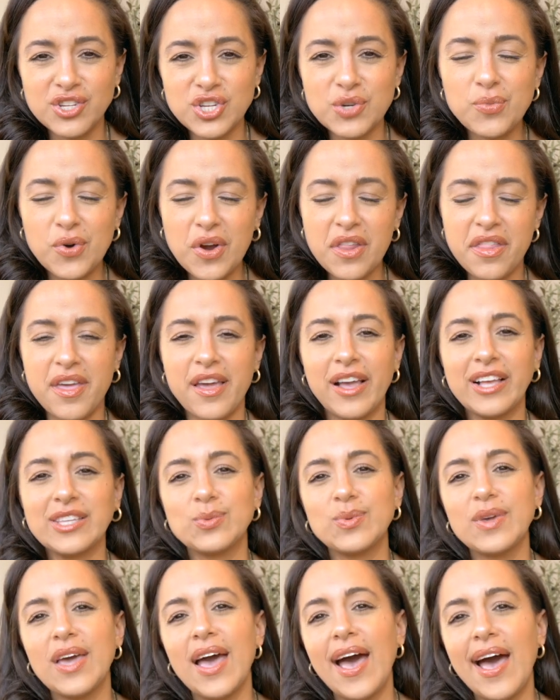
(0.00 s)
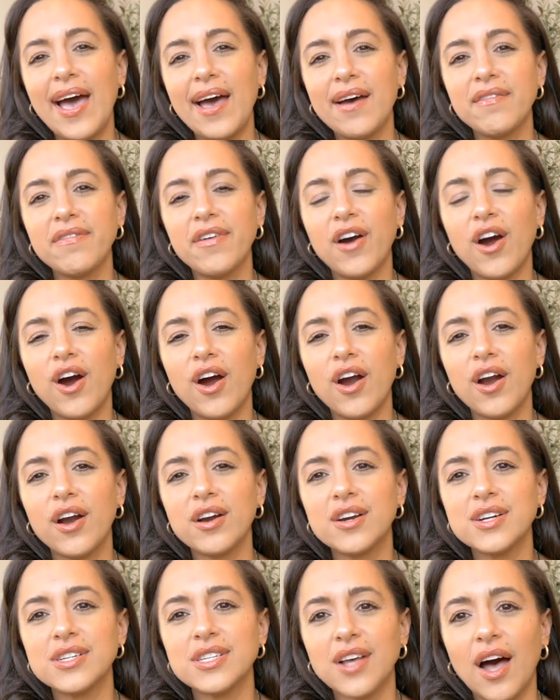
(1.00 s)
two more things. We have
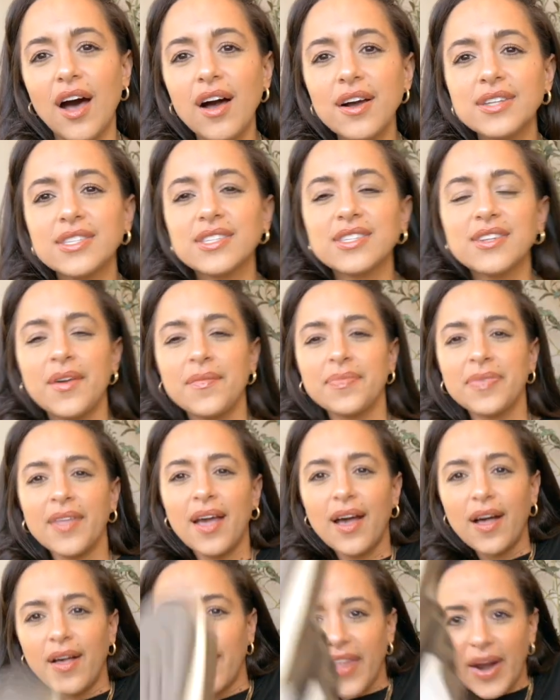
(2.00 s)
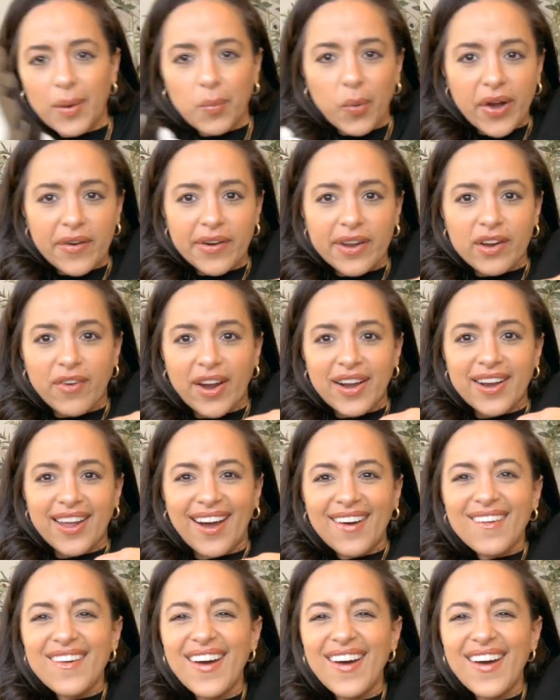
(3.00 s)
our socks that I'm wearing right now.